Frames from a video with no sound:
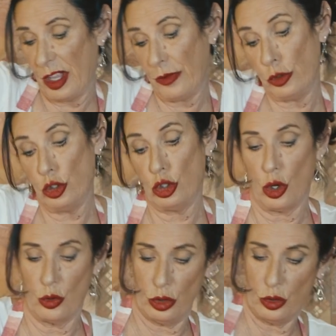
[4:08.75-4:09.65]
If you
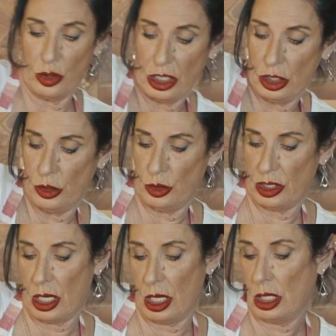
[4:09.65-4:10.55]
don't, you can
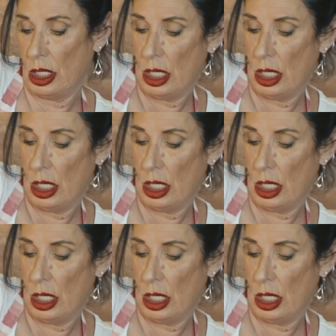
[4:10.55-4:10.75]
use a